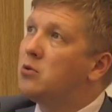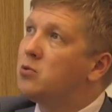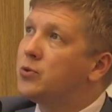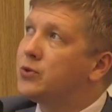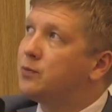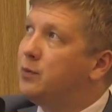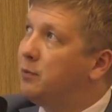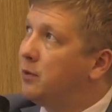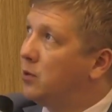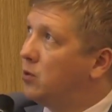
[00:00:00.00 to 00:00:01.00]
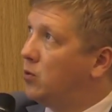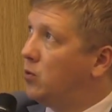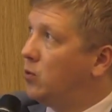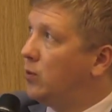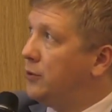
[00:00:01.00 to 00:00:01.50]
with people
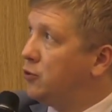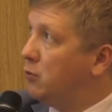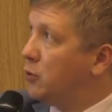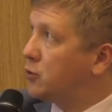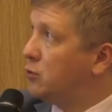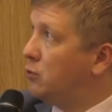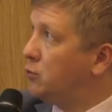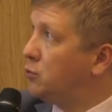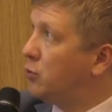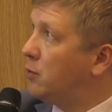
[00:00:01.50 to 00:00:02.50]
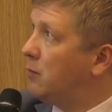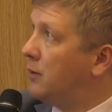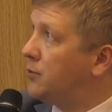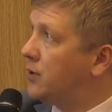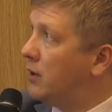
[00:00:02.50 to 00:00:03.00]
who went to Moscow to talk
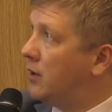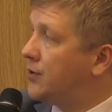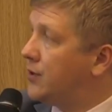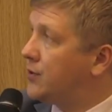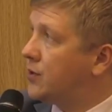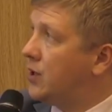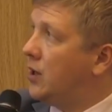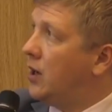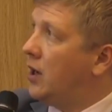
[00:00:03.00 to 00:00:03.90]
about this,